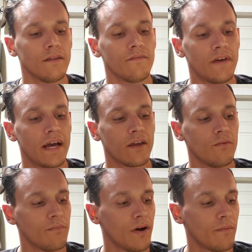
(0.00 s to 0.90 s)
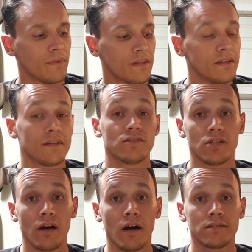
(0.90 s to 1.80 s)
The vacuum pump and the
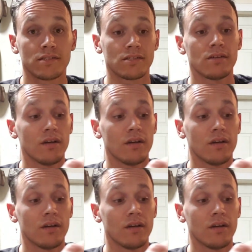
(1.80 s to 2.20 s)
exhaust.